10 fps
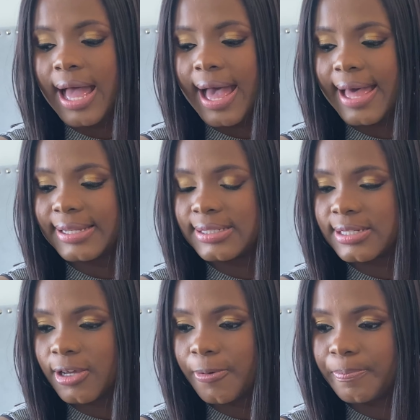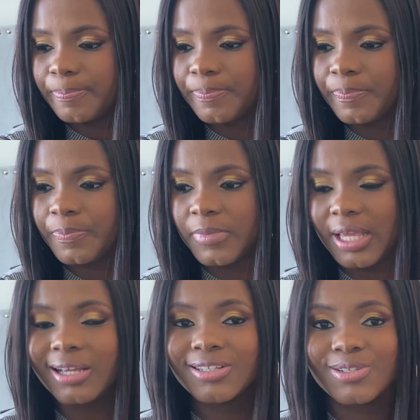And
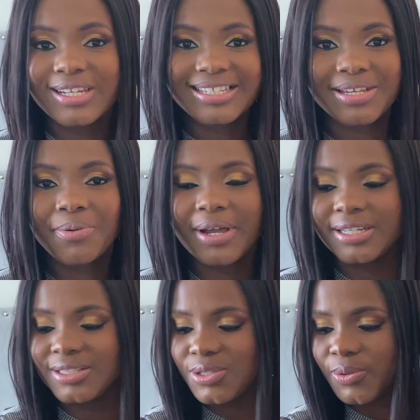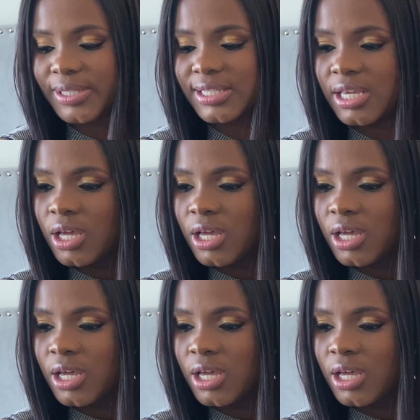yeah, so let's get right into it.